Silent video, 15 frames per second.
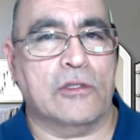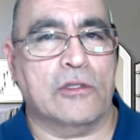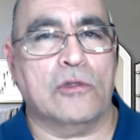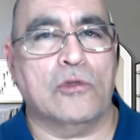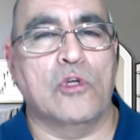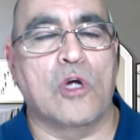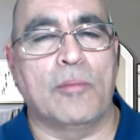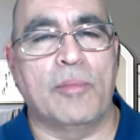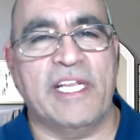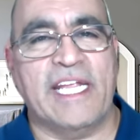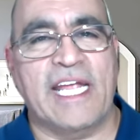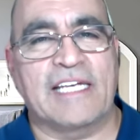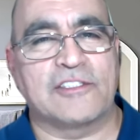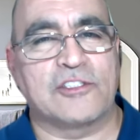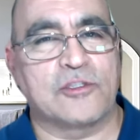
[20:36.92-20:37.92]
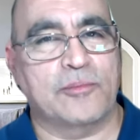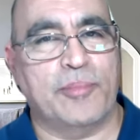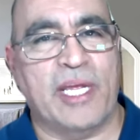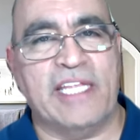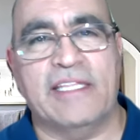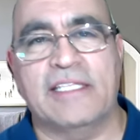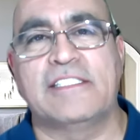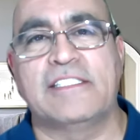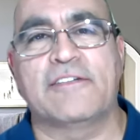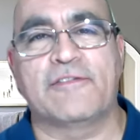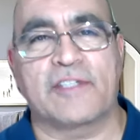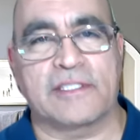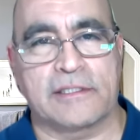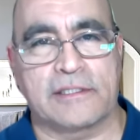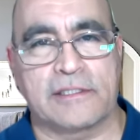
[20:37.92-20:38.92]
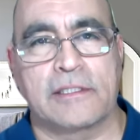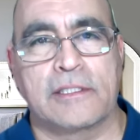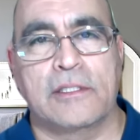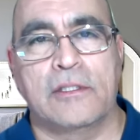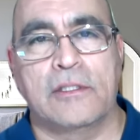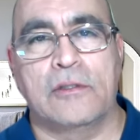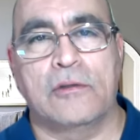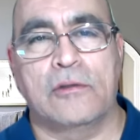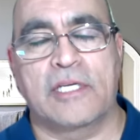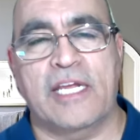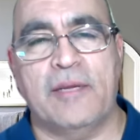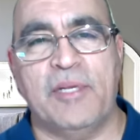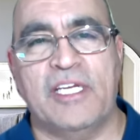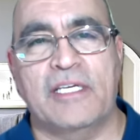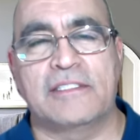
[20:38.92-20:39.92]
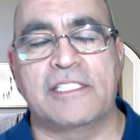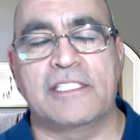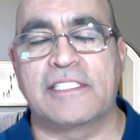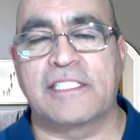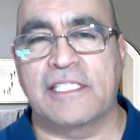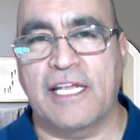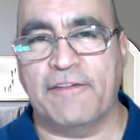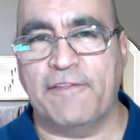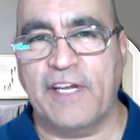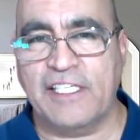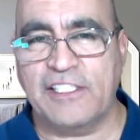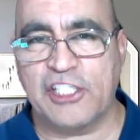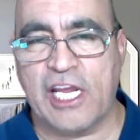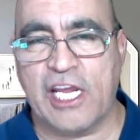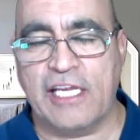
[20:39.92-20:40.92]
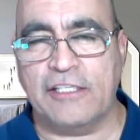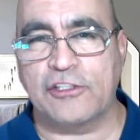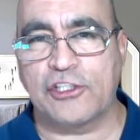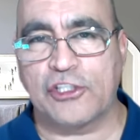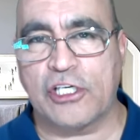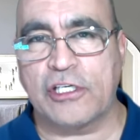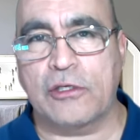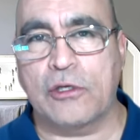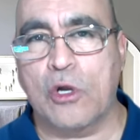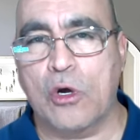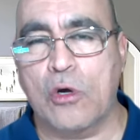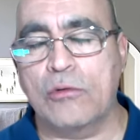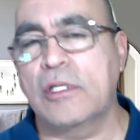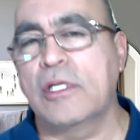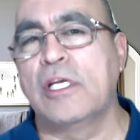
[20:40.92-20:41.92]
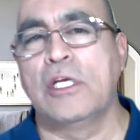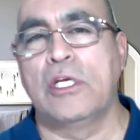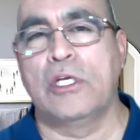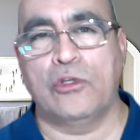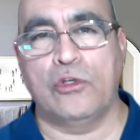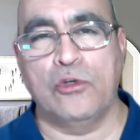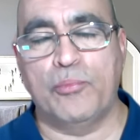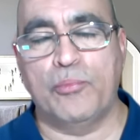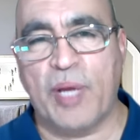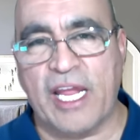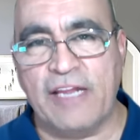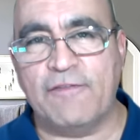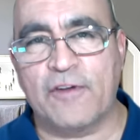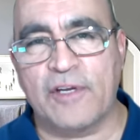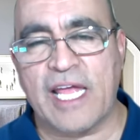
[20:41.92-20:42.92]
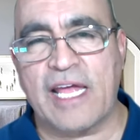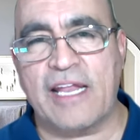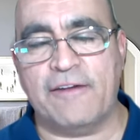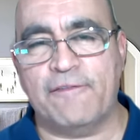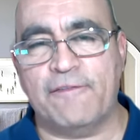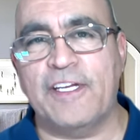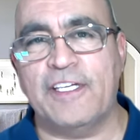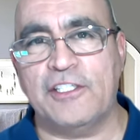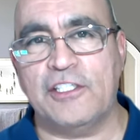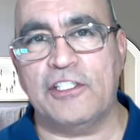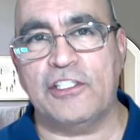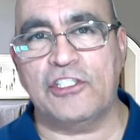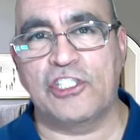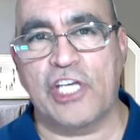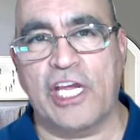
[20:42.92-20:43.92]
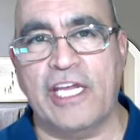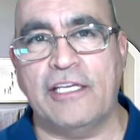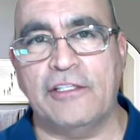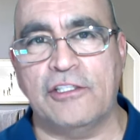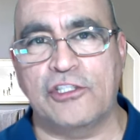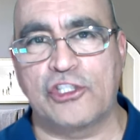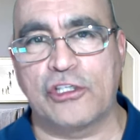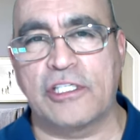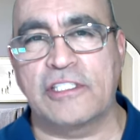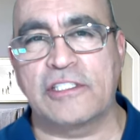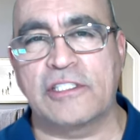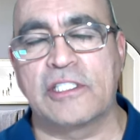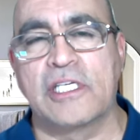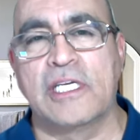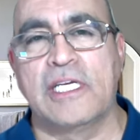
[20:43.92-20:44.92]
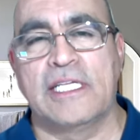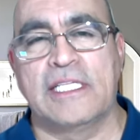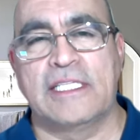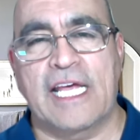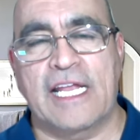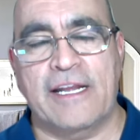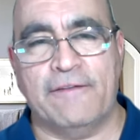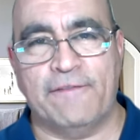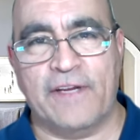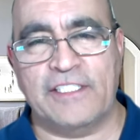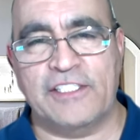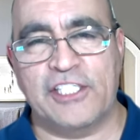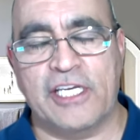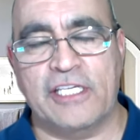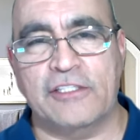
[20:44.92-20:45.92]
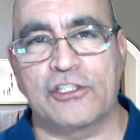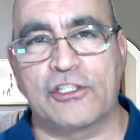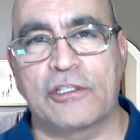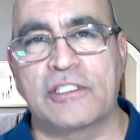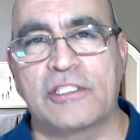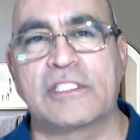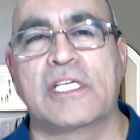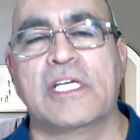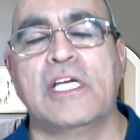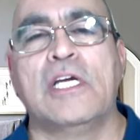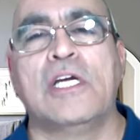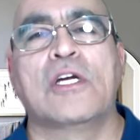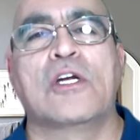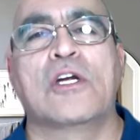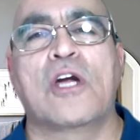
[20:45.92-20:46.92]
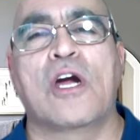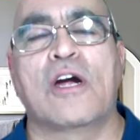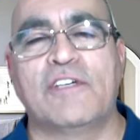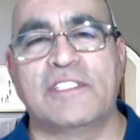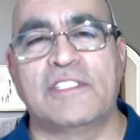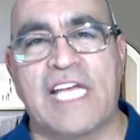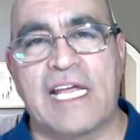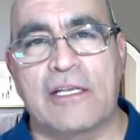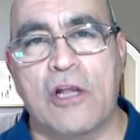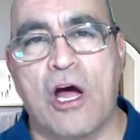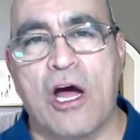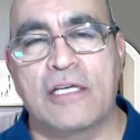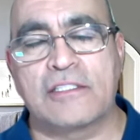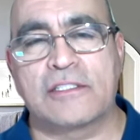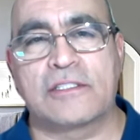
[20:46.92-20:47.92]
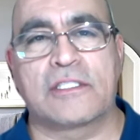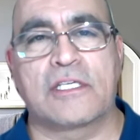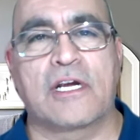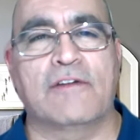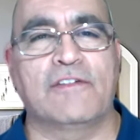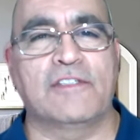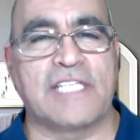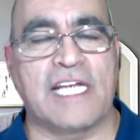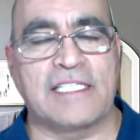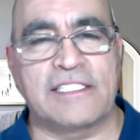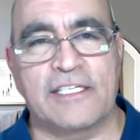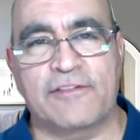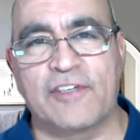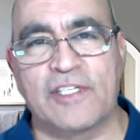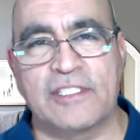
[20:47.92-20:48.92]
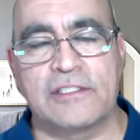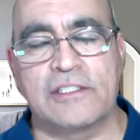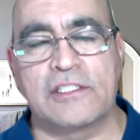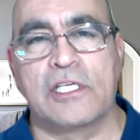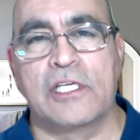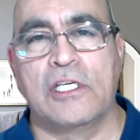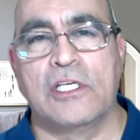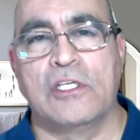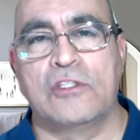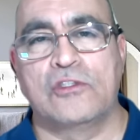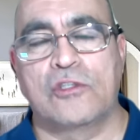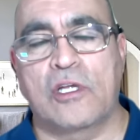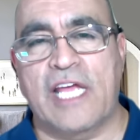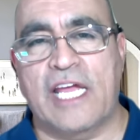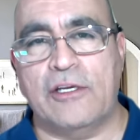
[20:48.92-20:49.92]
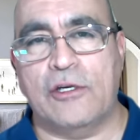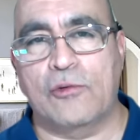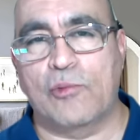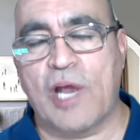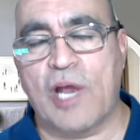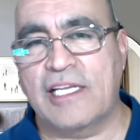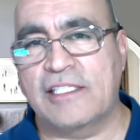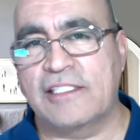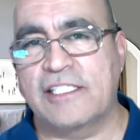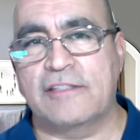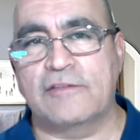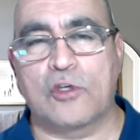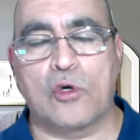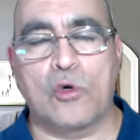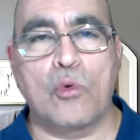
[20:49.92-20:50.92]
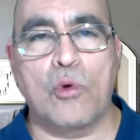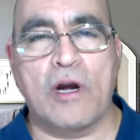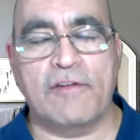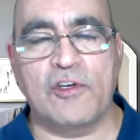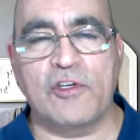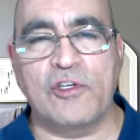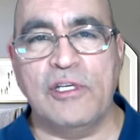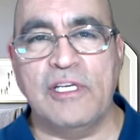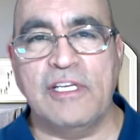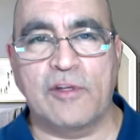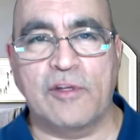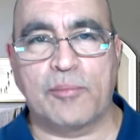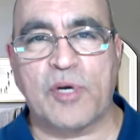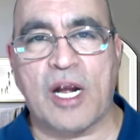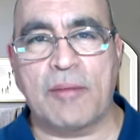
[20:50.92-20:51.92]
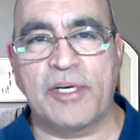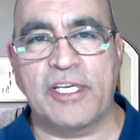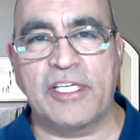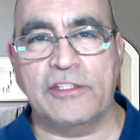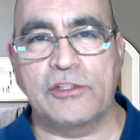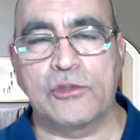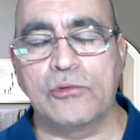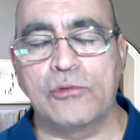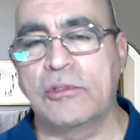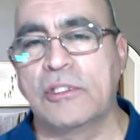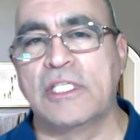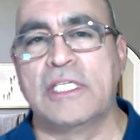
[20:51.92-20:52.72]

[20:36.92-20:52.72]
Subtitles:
nobody has to pay the difference, okay? Because it's an FHA insured loan. You paid for that FHA insurance. That FHA insurance covers that loss, covers that difference, so that your relatives or whoever you leave the property to